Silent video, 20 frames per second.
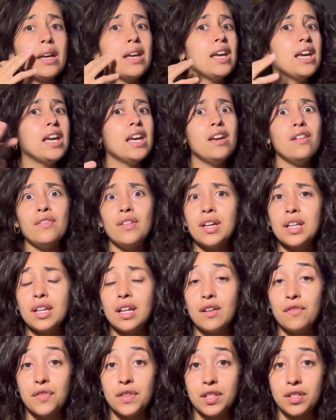even
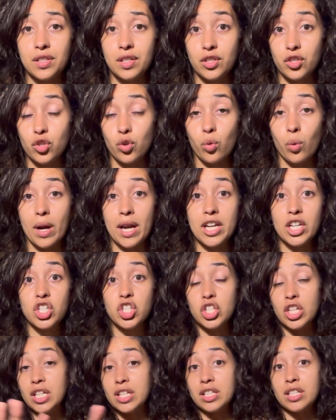if the
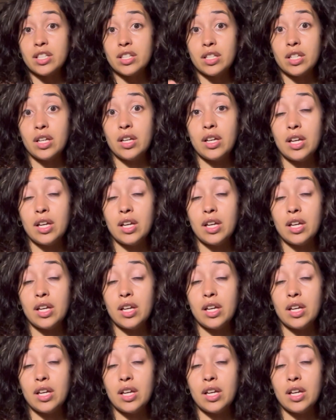situations